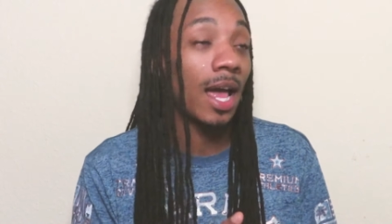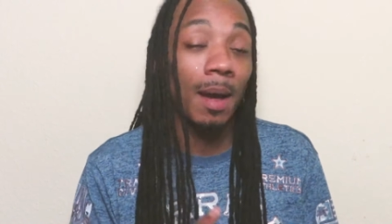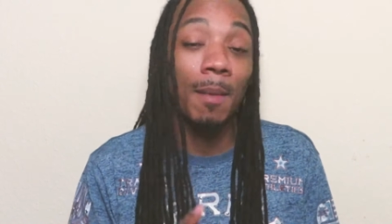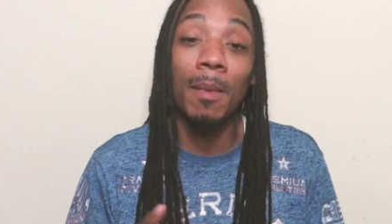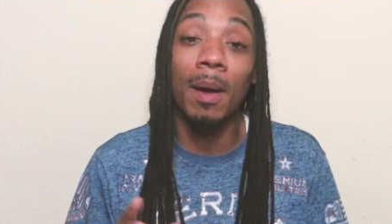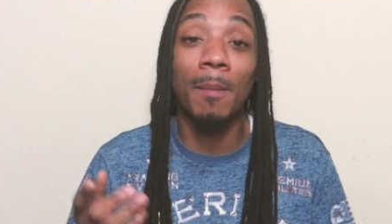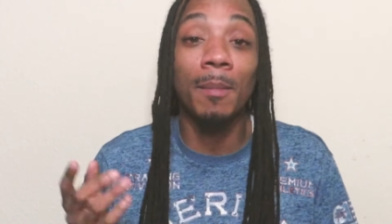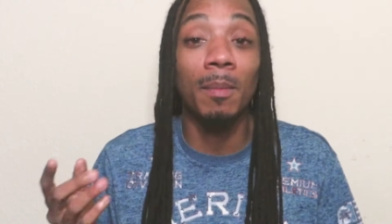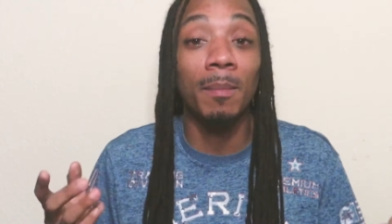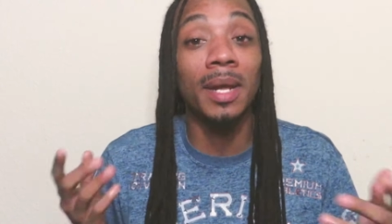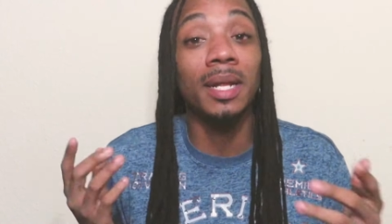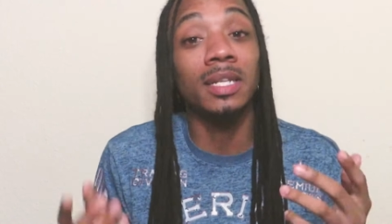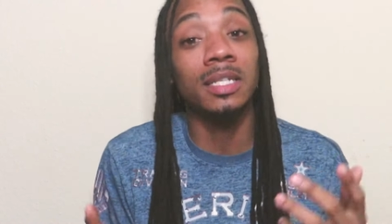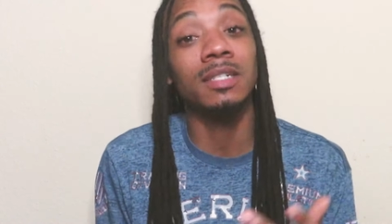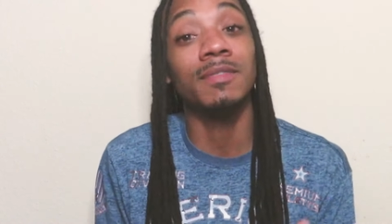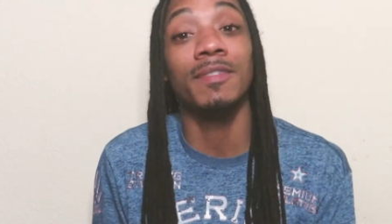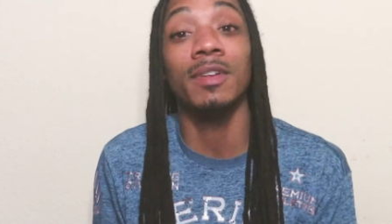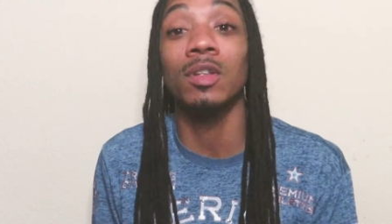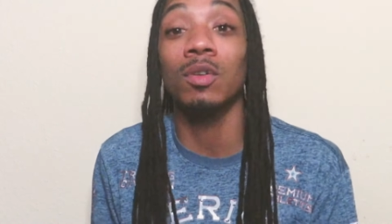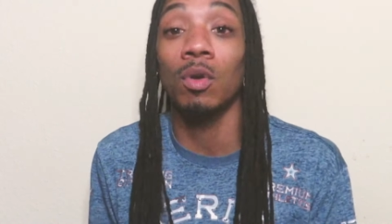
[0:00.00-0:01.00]
I'm, I'm gonna make this
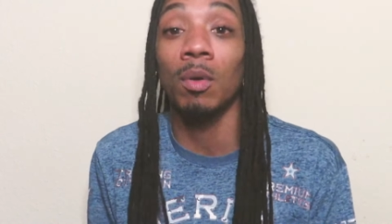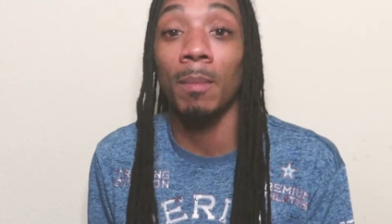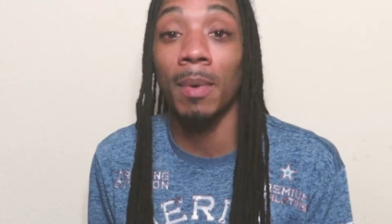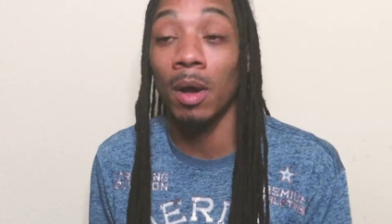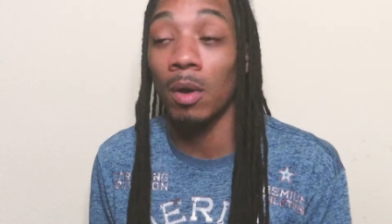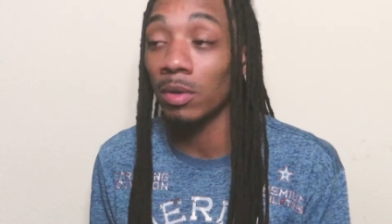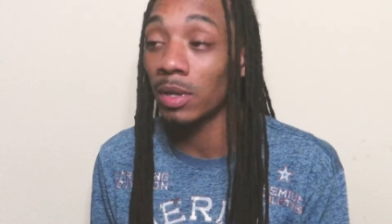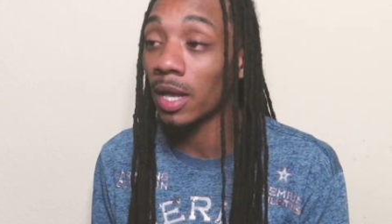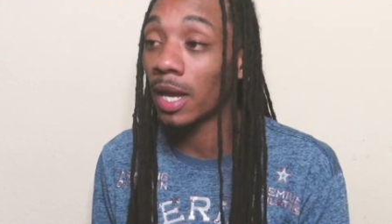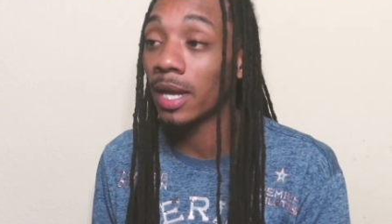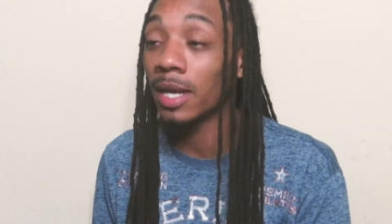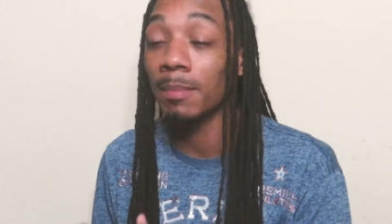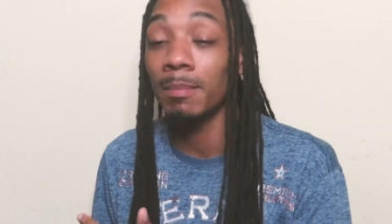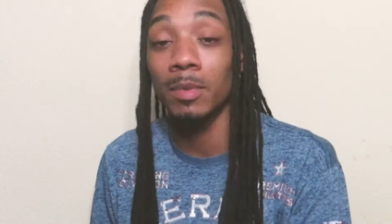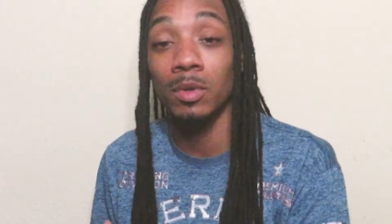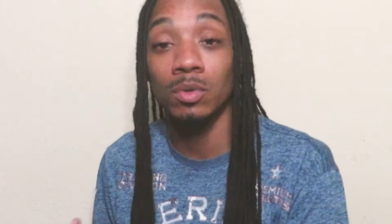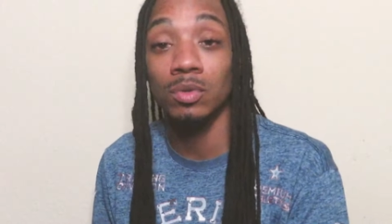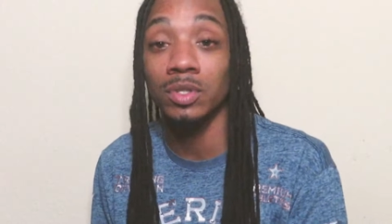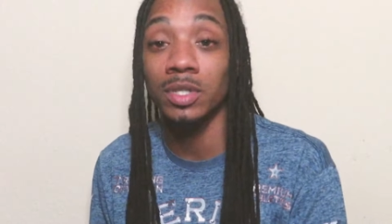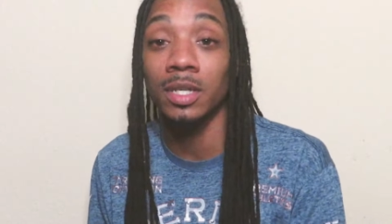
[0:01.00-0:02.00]
video about like
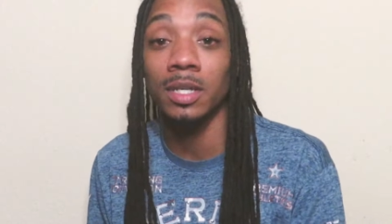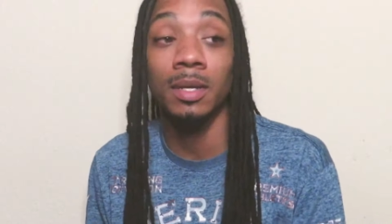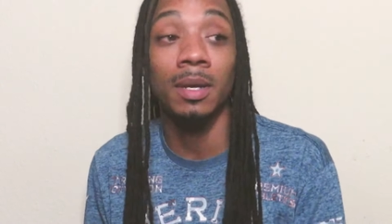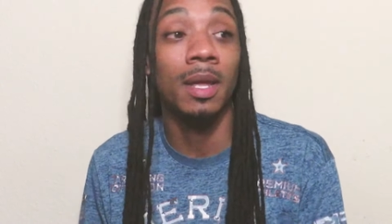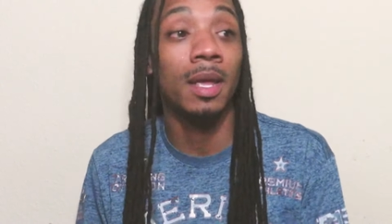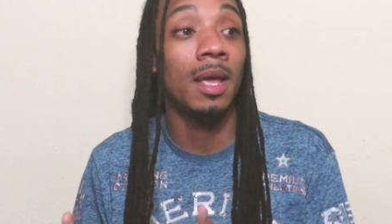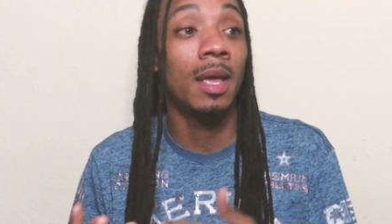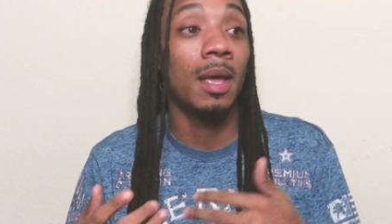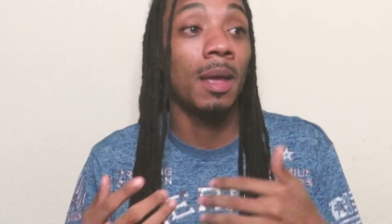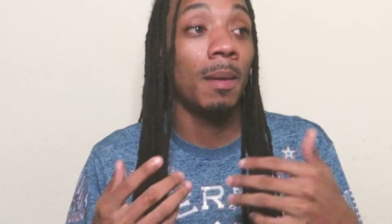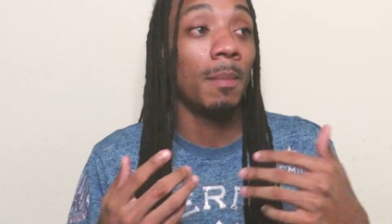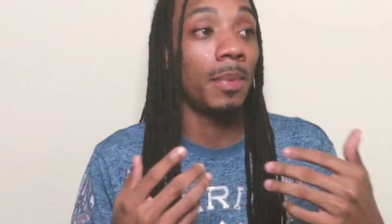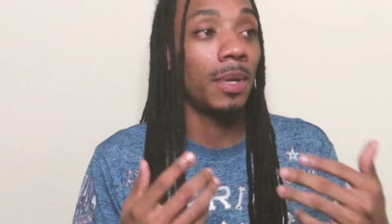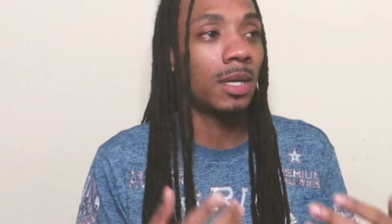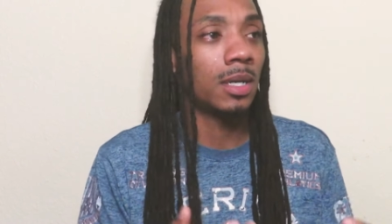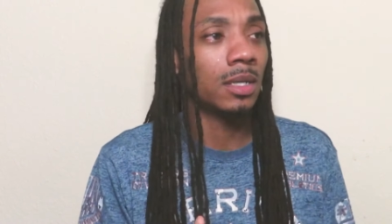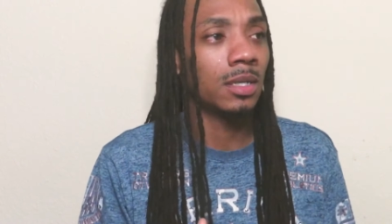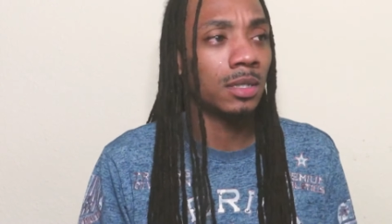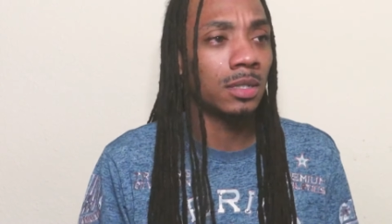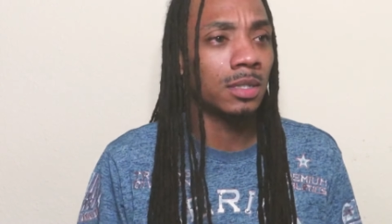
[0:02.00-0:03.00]
music
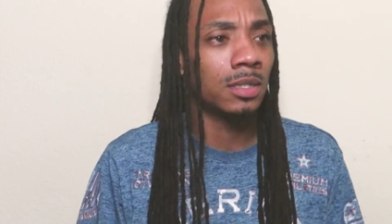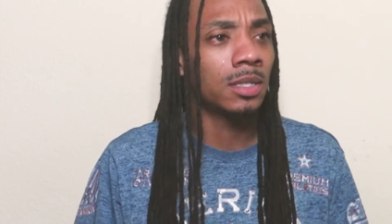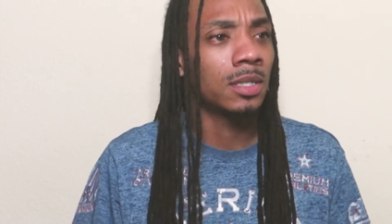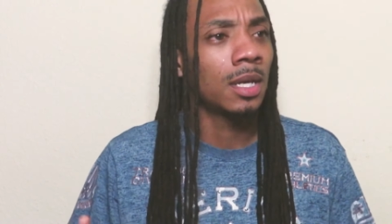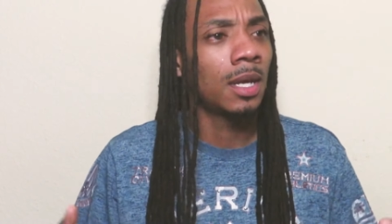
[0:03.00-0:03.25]
because